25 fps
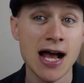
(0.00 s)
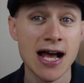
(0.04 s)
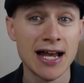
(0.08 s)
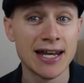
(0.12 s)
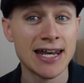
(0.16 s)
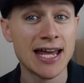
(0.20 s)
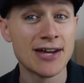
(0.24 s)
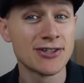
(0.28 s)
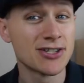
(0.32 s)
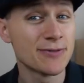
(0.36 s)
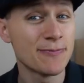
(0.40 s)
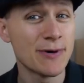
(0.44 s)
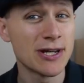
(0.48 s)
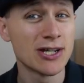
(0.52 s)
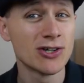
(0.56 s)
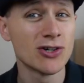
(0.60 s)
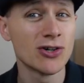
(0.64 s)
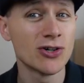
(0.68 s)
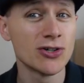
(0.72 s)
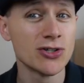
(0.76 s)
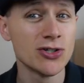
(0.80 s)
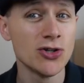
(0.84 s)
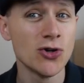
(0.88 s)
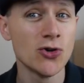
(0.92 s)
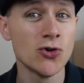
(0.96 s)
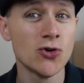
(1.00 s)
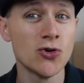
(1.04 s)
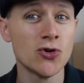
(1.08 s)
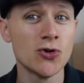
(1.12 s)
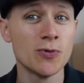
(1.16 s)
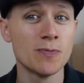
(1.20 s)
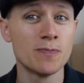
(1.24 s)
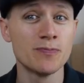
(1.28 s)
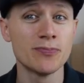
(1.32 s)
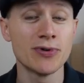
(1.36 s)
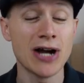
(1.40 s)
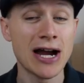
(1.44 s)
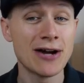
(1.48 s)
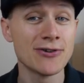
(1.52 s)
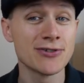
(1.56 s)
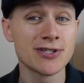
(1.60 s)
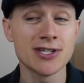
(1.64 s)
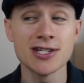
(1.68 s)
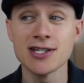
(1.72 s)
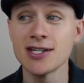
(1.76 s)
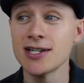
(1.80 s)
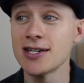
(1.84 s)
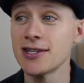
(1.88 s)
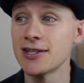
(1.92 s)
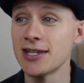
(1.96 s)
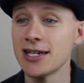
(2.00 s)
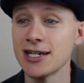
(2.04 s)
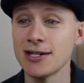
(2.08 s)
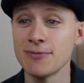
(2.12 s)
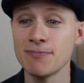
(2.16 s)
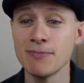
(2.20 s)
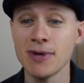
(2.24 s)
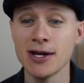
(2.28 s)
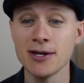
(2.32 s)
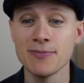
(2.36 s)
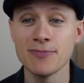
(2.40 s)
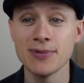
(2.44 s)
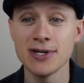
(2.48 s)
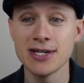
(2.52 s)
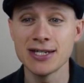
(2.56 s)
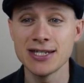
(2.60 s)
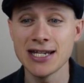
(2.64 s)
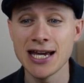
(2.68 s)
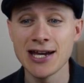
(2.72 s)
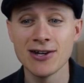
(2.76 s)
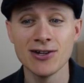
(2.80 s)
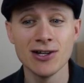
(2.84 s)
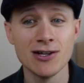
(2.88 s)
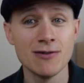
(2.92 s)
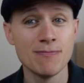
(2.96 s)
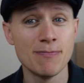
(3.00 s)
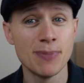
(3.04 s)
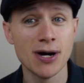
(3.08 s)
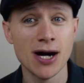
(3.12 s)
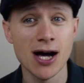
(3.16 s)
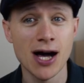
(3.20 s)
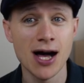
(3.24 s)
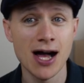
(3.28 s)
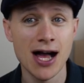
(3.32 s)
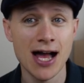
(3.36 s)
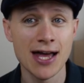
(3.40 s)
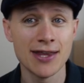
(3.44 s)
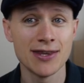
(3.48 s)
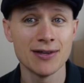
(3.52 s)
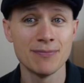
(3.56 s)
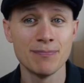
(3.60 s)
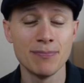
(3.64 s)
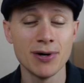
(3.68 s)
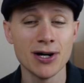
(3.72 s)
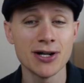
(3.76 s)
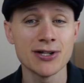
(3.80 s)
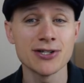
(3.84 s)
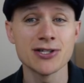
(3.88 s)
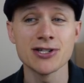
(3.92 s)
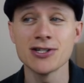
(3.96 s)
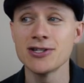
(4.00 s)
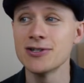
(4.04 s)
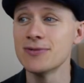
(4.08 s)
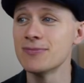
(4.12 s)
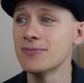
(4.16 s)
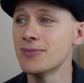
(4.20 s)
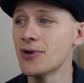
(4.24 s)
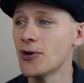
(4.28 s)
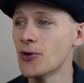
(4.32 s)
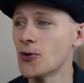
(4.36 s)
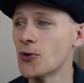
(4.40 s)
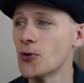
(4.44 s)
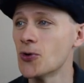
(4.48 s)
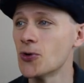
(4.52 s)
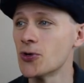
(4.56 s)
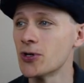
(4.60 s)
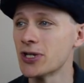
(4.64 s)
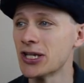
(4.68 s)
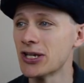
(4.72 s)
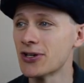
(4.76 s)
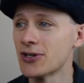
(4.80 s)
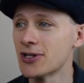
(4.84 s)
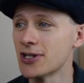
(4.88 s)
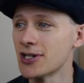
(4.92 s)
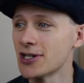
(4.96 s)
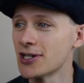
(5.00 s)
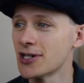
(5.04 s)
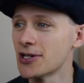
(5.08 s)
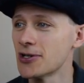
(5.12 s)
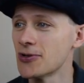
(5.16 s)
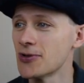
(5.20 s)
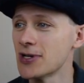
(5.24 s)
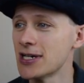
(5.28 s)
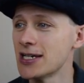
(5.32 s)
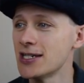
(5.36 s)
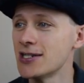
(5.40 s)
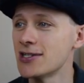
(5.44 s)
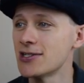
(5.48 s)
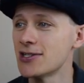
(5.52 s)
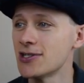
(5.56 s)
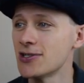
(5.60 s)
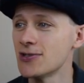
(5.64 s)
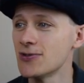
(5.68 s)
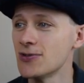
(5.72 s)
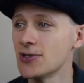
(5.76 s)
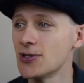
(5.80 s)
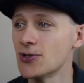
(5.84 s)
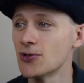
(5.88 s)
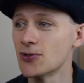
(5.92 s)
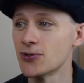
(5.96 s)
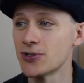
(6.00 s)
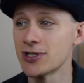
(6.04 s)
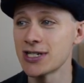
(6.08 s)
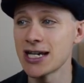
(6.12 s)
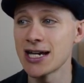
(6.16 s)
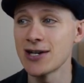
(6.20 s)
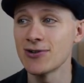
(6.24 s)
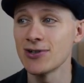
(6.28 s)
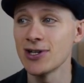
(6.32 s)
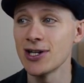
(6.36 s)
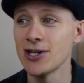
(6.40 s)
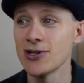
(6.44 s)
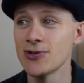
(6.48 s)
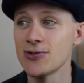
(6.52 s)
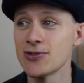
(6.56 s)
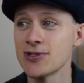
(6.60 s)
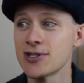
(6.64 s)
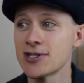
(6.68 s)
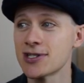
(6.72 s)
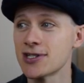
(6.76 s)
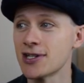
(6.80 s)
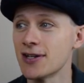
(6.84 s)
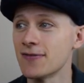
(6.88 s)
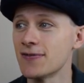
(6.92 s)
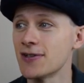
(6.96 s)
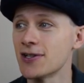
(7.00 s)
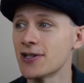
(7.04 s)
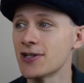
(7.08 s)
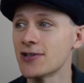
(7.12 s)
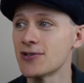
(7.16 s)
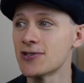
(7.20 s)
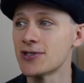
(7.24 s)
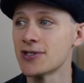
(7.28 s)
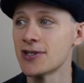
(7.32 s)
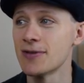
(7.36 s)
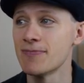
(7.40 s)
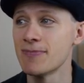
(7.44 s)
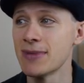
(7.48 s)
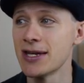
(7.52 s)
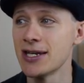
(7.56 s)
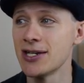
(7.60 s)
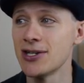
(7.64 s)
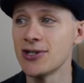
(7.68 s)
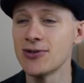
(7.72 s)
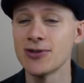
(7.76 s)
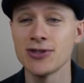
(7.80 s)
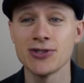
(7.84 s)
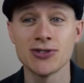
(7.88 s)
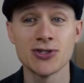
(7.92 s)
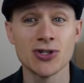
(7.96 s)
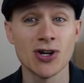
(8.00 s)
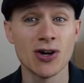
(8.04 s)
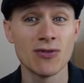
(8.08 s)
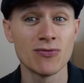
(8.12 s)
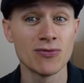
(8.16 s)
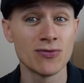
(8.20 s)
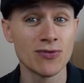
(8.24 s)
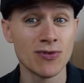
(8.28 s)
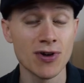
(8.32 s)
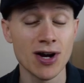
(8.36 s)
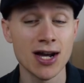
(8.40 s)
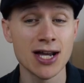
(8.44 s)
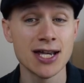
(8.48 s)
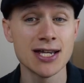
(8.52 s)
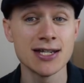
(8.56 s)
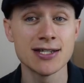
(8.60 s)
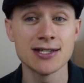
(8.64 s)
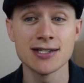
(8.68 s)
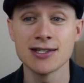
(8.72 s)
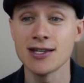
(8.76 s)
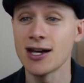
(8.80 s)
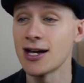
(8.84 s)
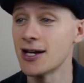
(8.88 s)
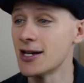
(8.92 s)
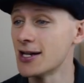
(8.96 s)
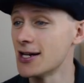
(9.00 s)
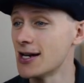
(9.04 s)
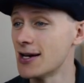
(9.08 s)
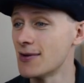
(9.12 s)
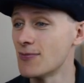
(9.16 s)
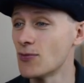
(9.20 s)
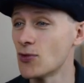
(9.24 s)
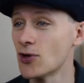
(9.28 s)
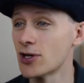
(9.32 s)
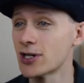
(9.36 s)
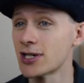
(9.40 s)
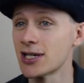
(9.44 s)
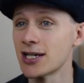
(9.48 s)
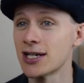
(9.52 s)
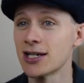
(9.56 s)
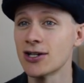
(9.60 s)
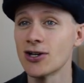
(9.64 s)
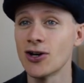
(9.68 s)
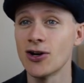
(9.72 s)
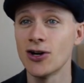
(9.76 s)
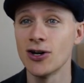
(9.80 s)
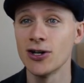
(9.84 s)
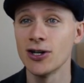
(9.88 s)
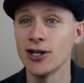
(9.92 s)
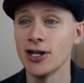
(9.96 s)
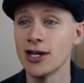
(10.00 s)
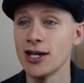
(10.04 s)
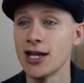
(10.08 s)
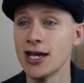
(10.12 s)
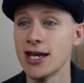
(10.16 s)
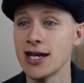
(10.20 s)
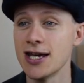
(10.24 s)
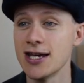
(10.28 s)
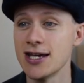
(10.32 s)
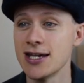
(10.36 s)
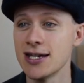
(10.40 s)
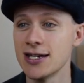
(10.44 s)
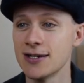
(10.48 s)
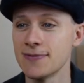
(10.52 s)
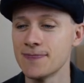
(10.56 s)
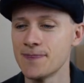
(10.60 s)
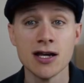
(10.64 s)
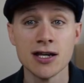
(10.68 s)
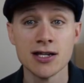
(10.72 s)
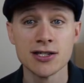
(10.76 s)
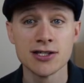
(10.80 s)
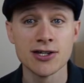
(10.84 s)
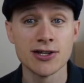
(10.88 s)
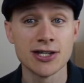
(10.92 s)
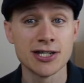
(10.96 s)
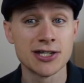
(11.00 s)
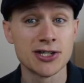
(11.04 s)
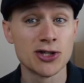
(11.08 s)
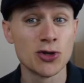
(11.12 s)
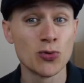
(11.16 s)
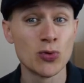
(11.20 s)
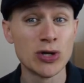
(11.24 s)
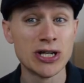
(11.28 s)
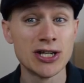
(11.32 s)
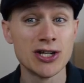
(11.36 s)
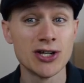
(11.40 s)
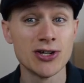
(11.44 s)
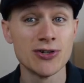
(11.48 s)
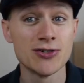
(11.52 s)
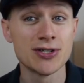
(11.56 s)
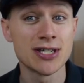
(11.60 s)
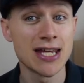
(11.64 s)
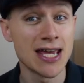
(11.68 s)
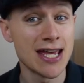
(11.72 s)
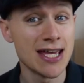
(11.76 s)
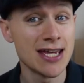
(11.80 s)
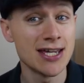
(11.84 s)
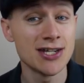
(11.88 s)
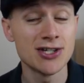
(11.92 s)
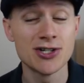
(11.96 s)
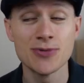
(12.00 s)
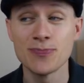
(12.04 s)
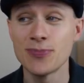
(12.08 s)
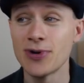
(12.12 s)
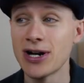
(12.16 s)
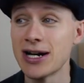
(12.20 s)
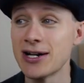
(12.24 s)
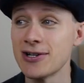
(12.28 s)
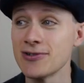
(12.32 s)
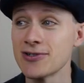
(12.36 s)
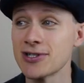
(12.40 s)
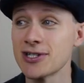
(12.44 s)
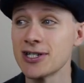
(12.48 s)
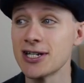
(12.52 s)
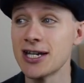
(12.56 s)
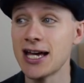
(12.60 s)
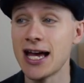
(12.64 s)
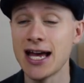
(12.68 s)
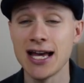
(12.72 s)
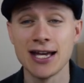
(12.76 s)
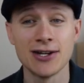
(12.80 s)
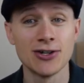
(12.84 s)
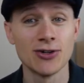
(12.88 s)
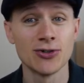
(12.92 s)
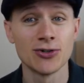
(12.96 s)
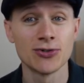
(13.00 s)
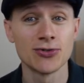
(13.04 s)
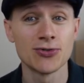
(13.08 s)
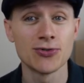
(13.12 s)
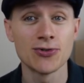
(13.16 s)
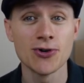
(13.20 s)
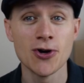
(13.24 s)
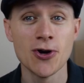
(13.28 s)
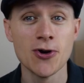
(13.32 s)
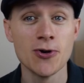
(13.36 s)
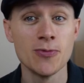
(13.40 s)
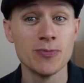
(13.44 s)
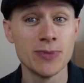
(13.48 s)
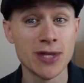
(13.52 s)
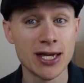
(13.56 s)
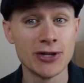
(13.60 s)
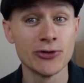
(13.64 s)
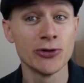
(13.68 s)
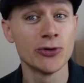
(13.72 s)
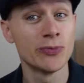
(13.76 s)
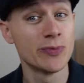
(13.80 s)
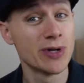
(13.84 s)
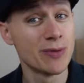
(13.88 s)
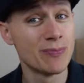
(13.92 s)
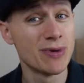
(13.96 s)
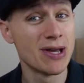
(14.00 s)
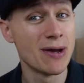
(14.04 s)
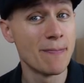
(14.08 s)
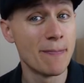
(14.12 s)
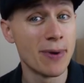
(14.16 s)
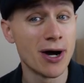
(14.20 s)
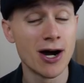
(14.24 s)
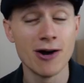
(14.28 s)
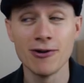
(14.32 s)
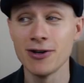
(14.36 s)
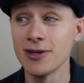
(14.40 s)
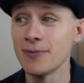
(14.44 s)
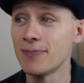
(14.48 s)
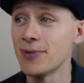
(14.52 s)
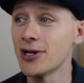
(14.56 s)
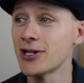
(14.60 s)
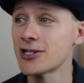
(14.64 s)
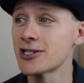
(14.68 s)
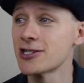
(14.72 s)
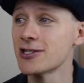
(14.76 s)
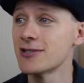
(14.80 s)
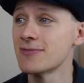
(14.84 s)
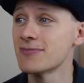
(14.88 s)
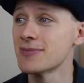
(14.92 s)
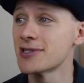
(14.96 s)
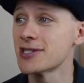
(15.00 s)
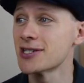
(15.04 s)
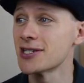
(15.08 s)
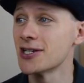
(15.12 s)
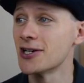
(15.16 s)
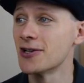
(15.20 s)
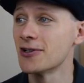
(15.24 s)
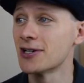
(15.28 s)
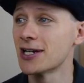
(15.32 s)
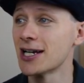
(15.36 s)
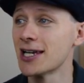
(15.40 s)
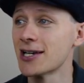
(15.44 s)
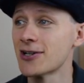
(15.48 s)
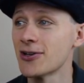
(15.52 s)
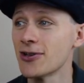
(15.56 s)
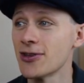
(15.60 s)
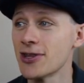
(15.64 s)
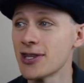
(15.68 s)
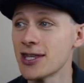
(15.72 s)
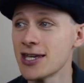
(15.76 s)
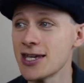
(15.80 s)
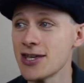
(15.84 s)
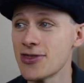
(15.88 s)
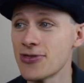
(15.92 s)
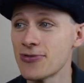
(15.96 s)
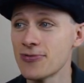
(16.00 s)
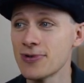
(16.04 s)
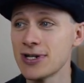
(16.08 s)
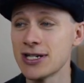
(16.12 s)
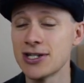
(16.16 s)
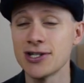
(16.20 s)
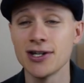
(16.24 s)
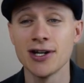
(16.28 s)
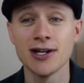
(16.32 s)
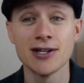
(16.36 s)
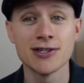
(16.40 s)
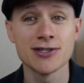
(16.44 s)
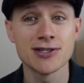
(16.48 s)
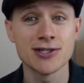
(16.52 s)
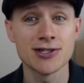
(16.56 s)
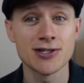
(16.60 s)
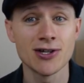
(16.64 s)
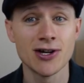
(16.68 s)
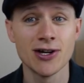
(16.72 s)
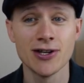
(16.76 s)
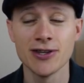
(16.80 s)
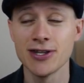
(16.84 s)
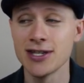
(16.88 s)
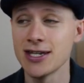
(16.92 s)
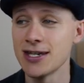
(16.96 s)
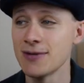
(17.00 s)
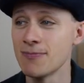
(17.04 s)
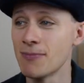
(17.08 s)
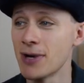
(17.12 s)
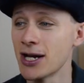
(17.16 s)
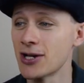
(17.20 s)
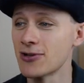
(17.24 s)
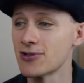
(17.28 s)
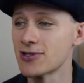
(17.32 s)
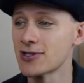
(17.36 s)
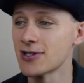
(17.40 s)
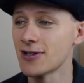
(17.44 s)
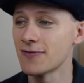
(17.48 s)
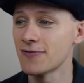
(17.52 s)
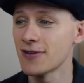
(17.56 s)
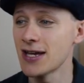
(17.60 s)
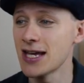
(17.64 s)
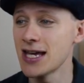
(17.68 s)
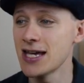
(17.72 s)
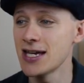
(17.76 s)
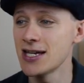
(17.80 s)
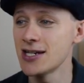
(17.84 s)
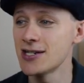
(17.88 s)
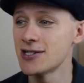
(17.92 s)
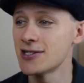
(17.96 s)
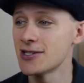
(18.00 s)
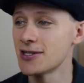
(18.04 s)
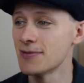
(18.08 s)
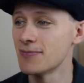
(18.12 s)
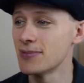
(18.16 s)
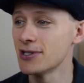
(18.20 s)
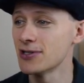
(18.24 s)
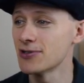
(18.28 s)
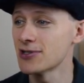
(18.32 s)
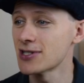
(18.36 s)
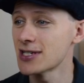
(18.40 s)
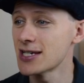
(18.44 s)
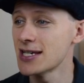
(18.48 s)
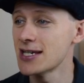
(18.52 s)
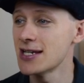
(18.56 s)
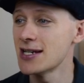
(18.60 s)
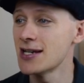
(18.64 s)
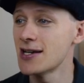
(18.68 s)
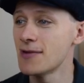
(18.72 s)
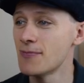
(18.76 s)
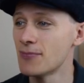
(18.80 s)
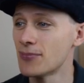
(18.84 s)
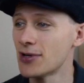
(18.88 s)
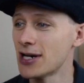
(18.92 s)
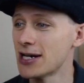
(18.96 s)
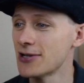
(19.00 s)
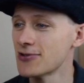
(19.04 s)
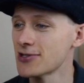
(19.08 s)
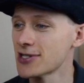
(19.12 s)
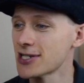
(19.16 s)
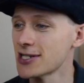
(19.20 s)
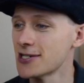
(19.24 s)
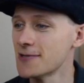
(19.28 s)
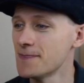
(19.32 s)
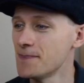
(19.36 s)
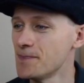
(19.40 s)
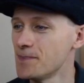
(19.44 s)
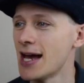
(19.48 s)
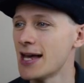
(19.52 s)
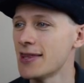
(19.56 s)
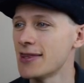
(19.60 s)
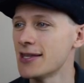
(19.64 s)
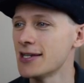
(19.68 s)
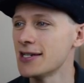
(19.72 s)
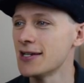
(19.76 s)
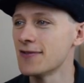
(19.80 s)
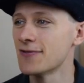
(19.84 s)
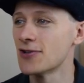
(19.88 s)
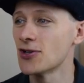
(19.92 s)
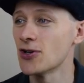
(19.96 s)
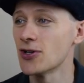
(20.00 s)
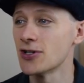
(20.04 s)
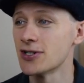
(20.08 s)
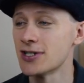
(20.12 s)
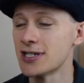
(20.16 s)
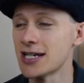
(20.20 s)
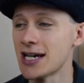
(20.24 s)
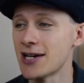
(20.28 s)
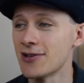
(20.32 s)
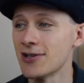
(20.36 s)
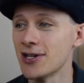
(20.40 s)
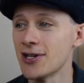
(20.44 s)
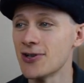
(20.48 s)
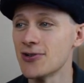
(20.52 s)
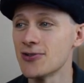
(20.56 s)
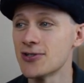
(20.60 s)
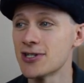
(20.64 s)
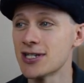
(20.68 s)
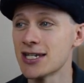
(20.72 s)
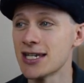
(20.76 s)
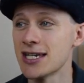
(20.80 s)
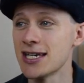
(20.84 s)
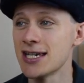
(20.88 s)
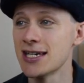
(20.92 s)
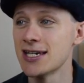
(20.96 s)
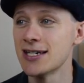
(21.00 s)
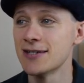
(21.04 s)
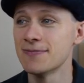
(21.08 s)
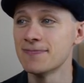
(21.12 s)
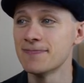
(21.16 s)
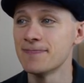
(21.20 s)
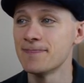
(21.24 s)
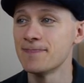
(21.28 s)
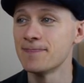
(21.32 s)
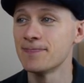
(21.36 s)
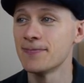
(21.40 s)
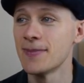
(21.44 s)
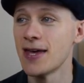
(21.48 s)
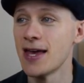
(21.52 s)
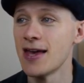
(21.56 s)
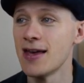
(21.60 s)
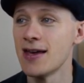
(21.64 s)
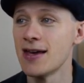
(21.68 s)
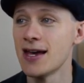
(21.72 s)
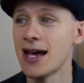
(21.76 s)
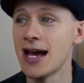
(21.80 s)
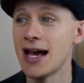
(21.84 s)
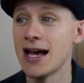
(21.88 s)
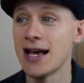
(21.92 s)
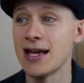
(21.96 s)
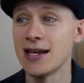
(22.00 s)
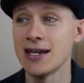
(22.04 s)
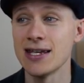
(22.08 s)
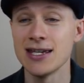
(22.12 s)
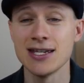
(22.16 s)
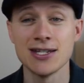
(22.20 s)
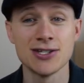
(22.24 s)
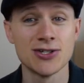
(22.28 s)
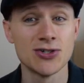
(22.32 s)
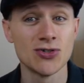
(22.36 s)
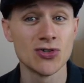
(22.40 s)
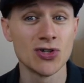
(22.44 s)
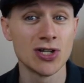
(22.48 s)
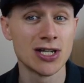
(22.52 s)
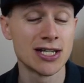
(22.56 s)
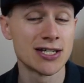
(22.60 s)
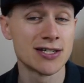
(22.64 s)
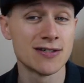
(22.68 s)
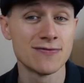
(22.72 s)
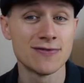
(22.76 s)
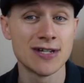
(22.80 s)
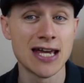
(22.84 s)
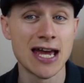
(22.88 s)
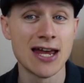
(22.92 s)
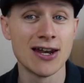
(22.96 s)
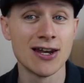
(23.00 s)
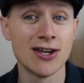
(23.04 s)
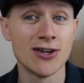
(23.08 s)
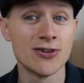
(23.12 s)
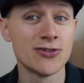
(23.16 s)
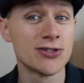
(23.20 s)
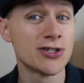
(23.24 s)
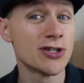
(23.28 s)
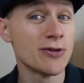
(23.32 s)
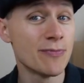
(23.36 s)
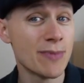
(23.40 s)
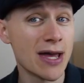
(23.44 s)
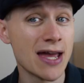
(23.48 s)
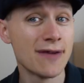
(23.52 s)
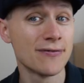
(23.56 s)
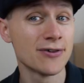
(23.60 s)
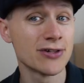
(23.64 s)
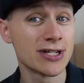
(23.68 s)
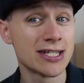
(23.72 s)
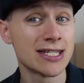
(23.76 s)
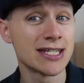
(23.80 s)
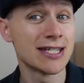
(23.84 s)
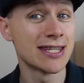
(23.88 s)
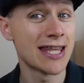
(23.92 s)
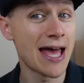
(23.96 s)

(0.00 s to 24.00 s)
Now depending on your browser, there might be a download bar at the bottom, or you can go into your downloads. So if you go to the menu at the top right, I am working on a... So this is the Windows Edge browser, and on Chrome there'll normally be a bar at the bottom. So click on the three dots on the Microsoft Edge, the built-in browser, and then you've got downloads here, and here's your list of downloads. You may have already seen